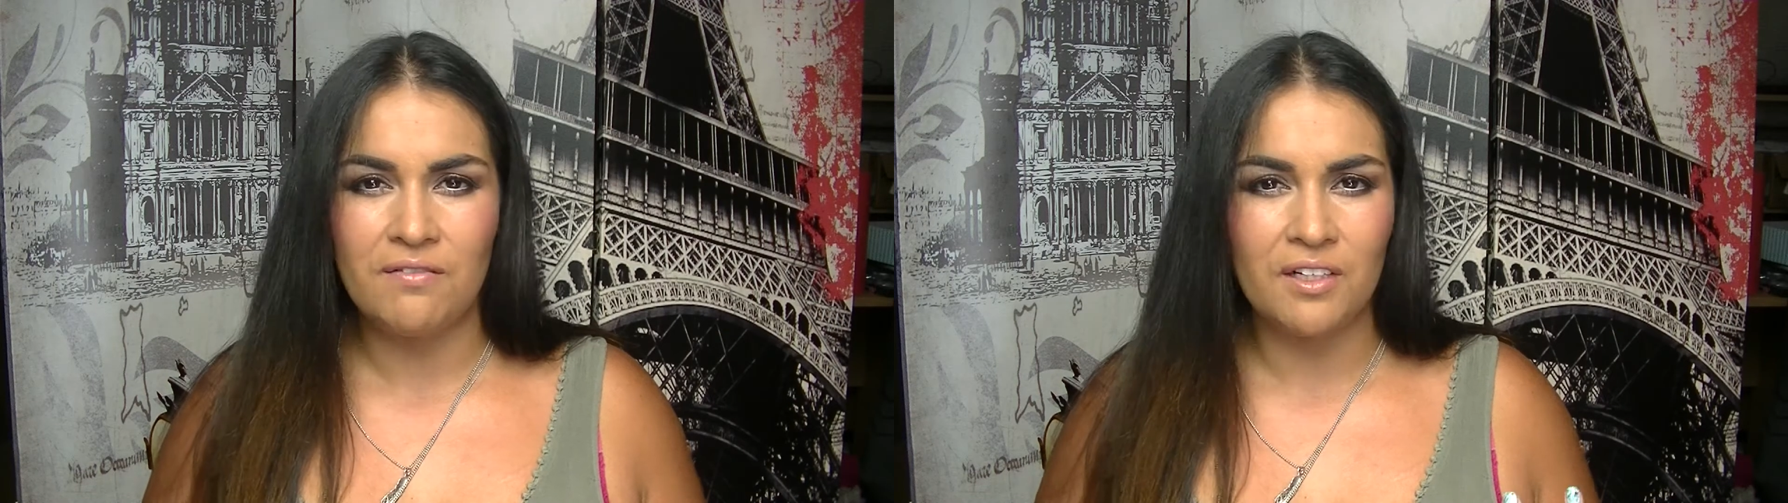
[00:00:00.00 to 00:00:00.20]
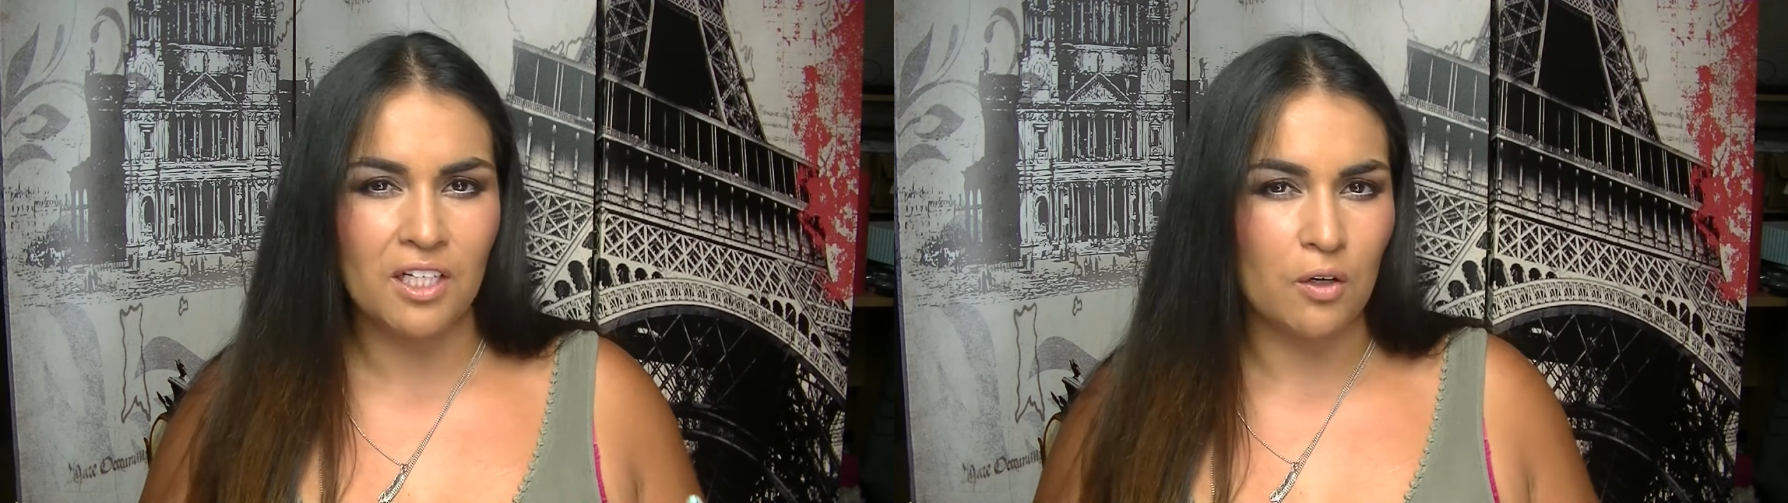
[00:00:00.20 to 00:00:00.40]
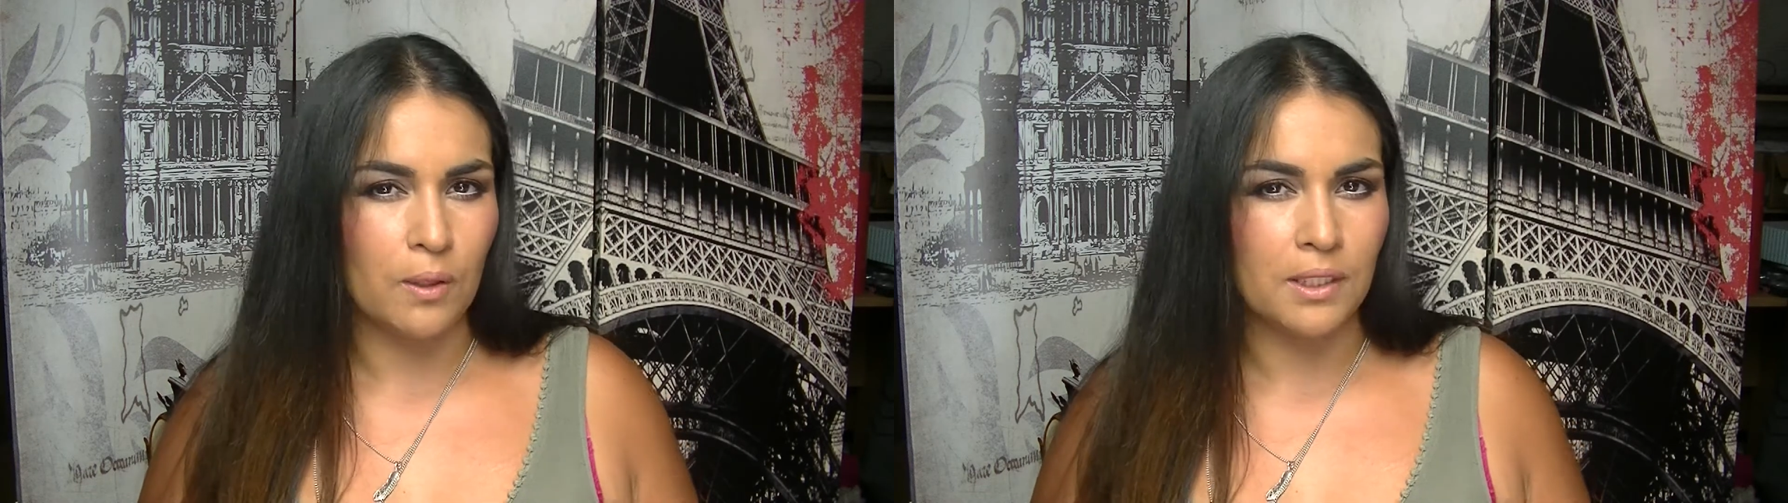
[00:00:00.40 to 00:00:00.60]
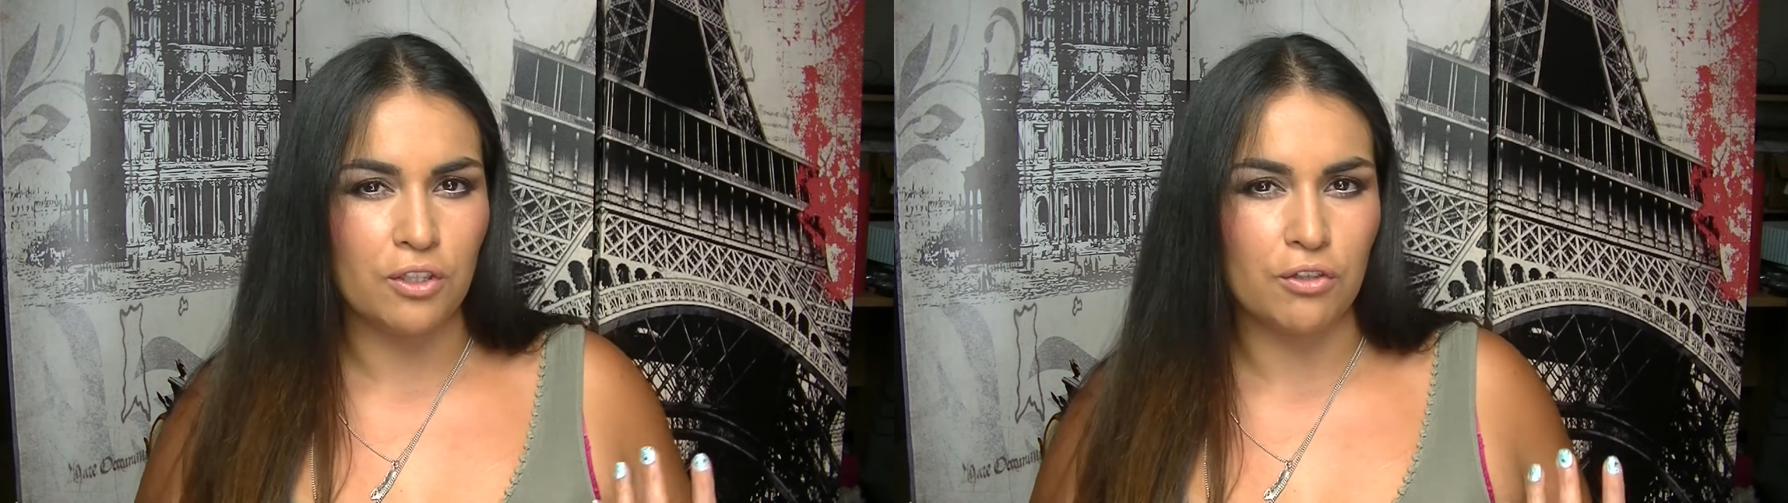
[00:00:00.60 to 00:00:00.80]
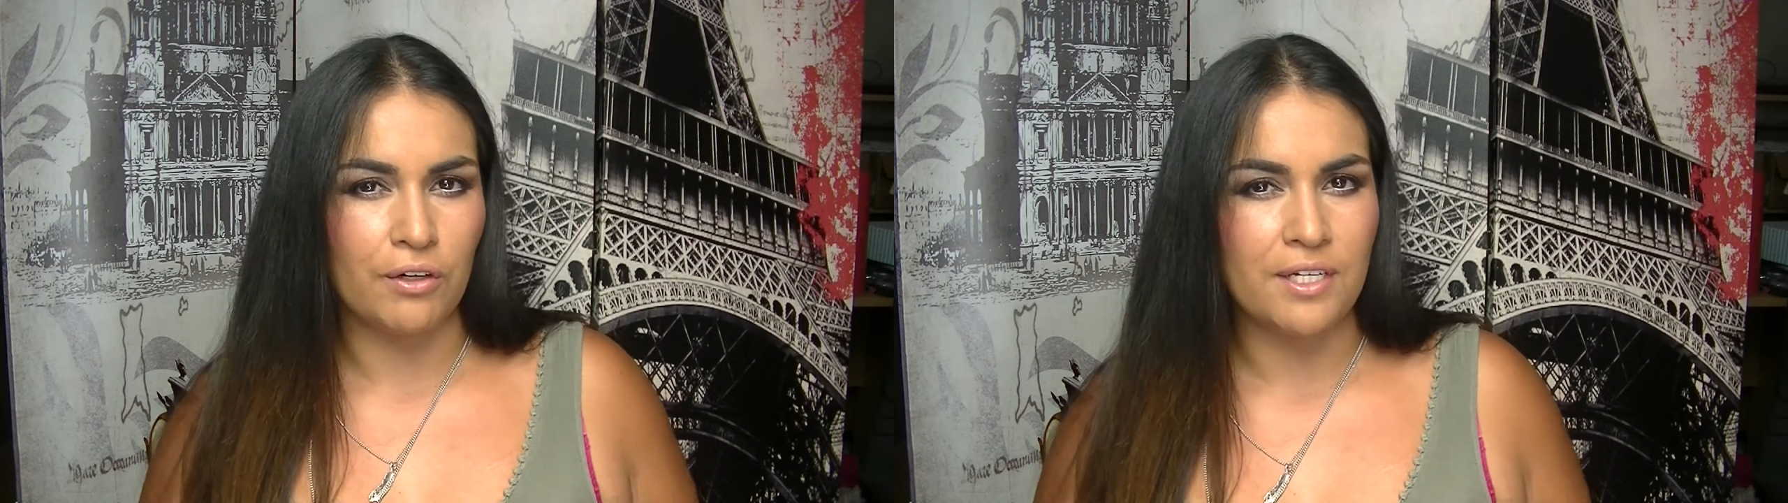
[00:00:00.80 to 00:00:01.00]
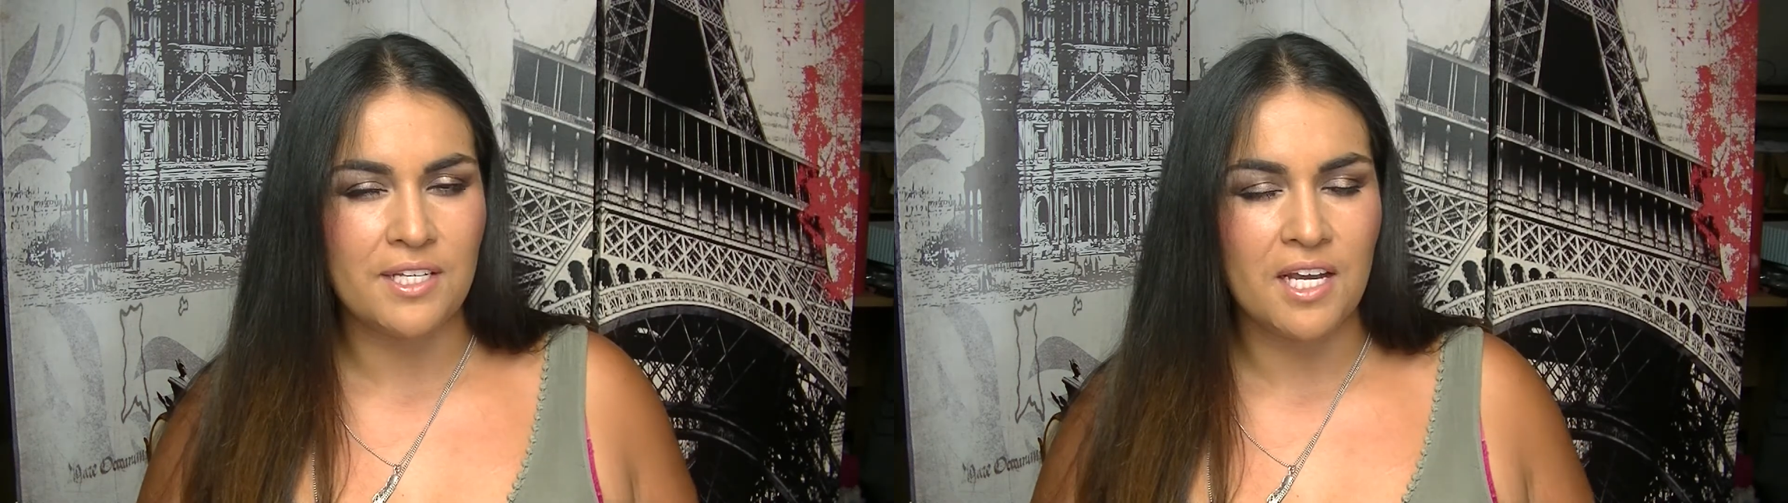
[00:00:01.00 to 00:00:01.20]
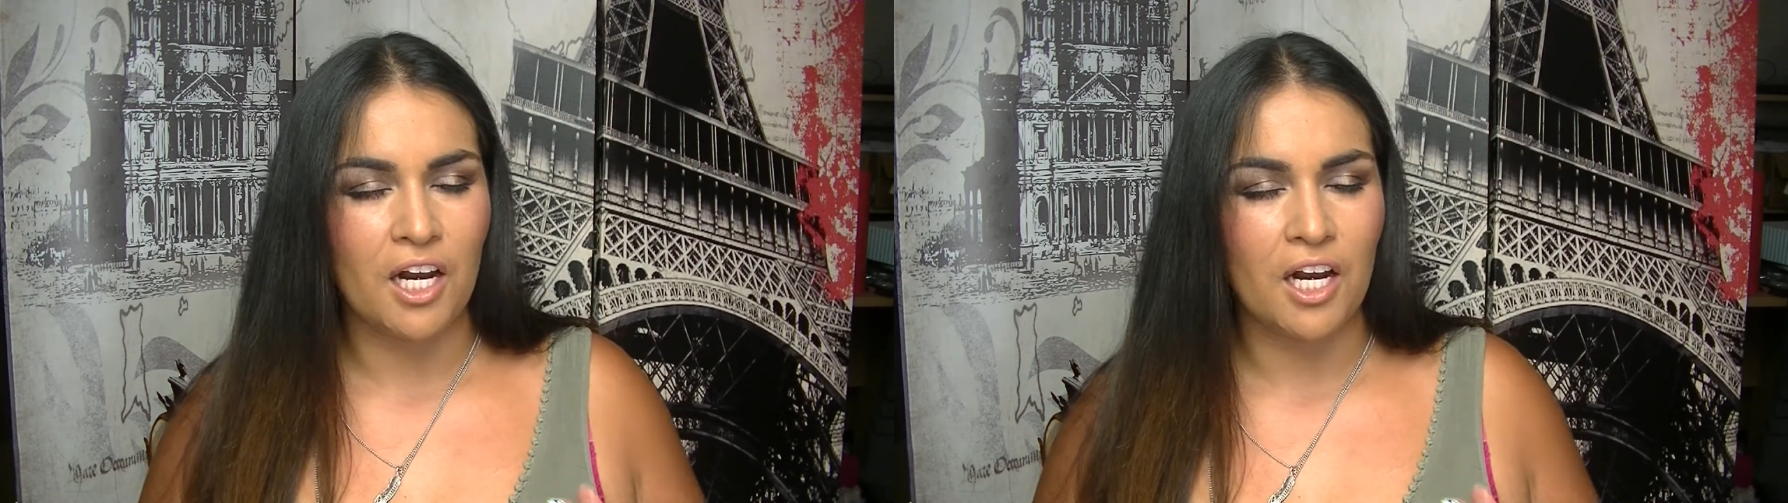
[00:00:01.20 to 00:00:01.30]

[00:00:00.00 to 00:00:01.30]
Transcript: feeling oily or greasy,